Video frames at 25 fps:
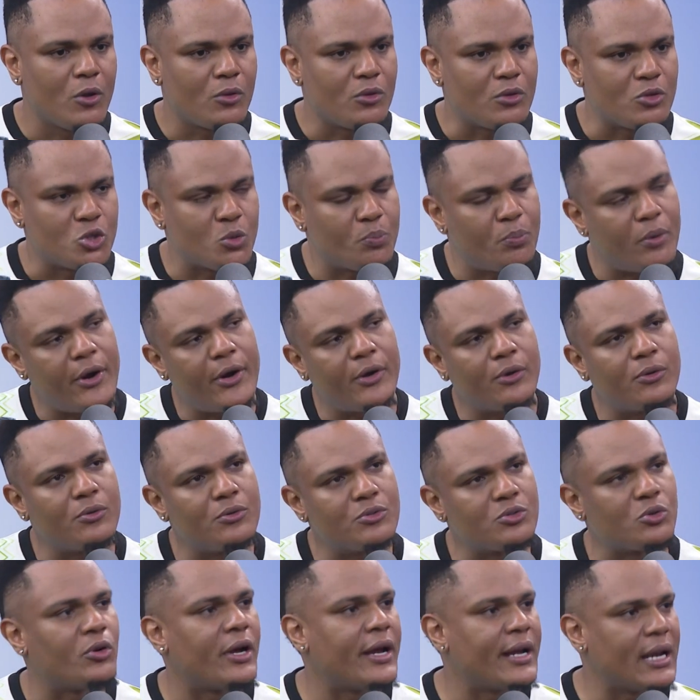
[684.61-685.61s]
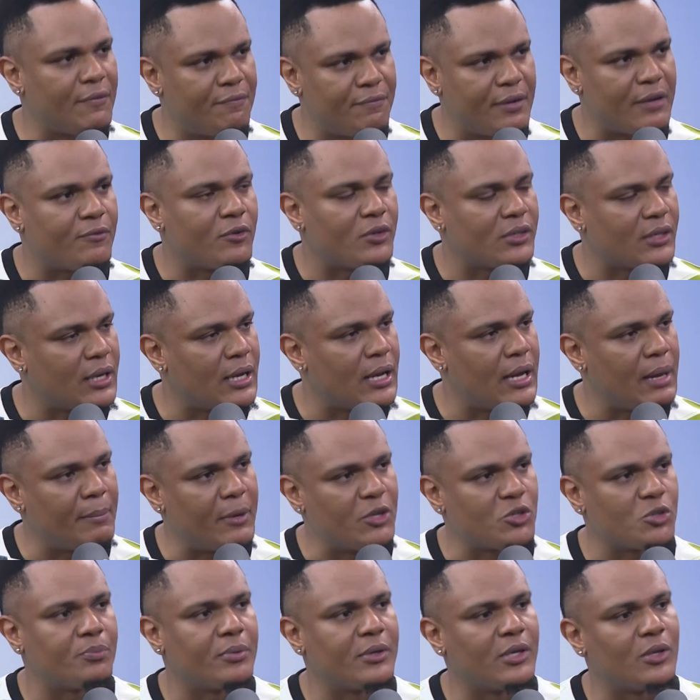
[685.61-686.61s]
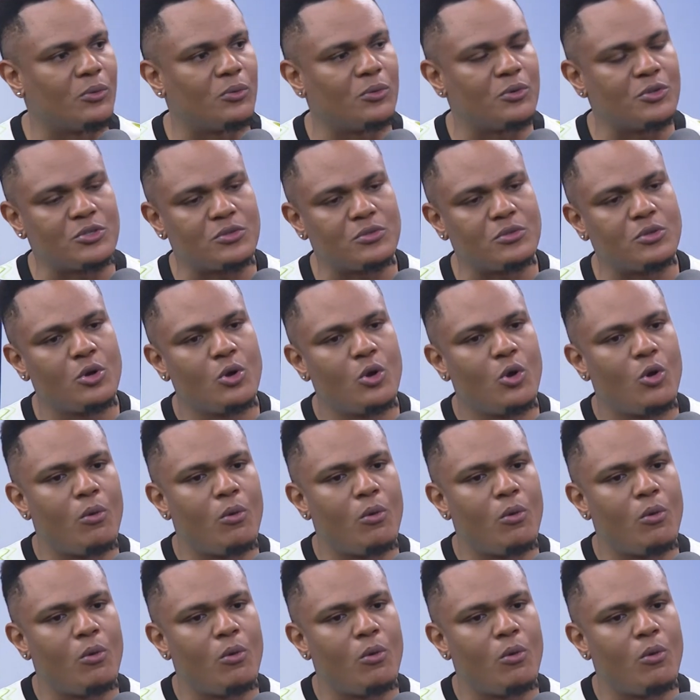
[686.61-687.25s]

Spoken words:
the Super Eagles or NFF under Amaju Pinnick was